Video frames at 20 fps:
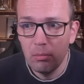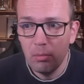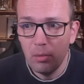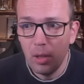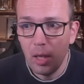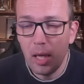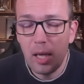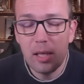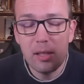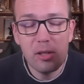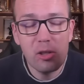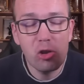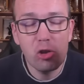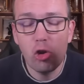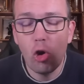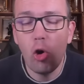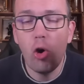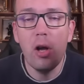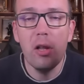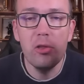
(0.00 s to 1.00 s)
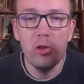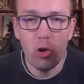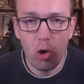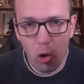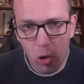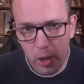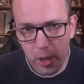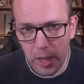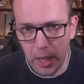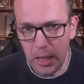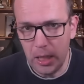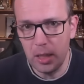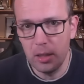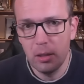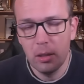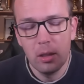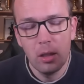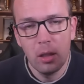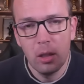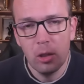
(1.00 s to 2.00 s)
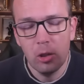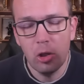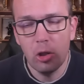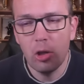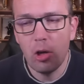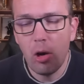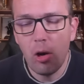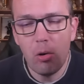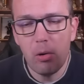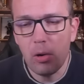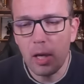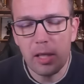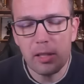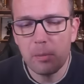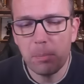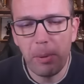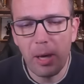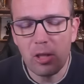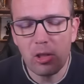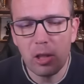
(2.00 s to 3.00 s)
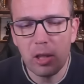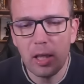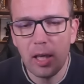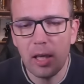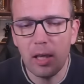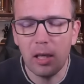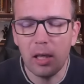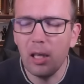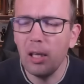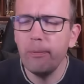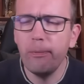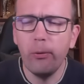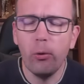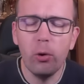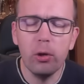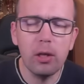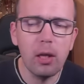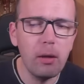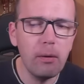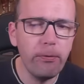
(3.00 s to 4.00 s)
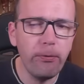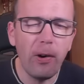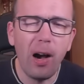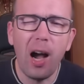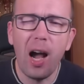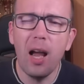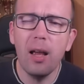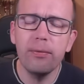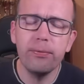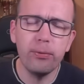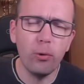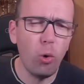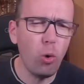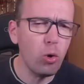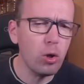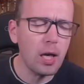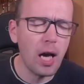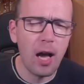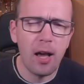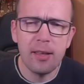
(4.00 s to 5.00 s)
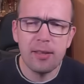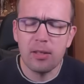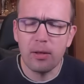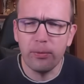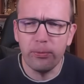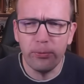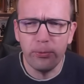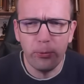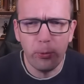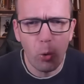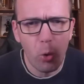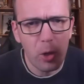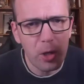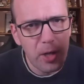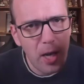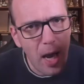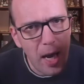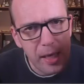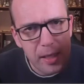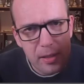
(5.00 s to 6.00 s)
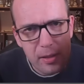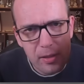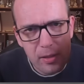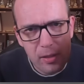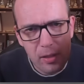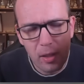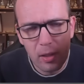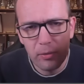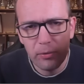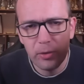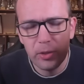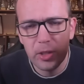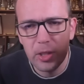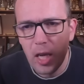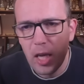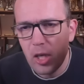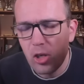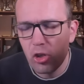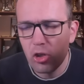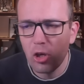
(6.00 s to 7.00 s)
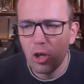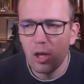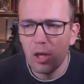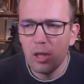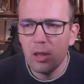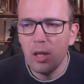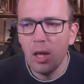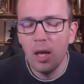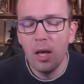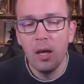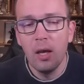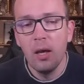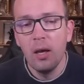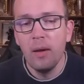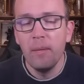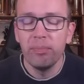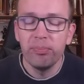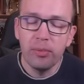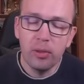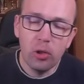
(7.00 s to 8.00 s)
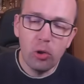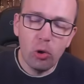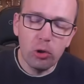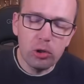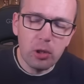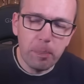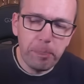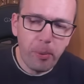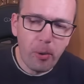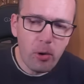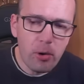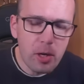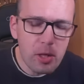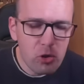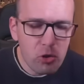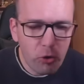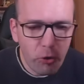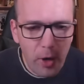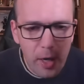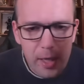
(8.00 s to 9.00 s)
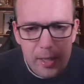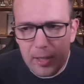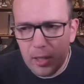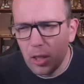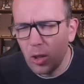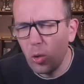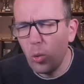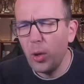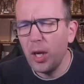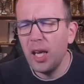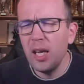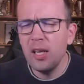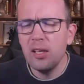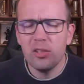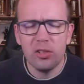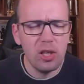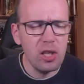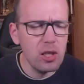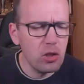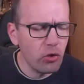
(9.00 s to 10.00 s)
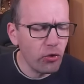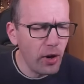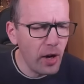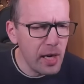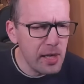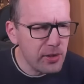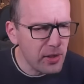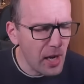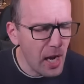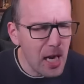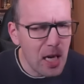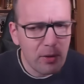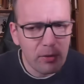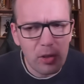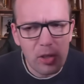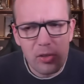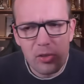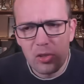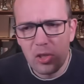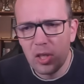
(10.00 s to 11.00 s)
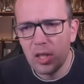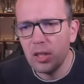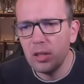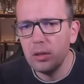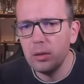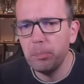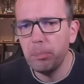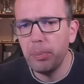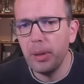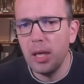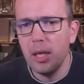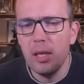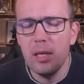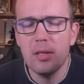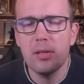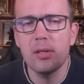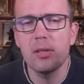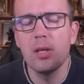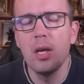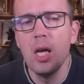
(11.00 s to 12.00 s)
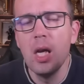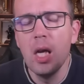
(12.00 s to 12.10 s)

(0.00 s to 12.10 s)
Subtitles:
it's so annoying. You know, especially e4, e5, all kinds of 4 knights variation. Your opponent trades queens, he trades every single piece,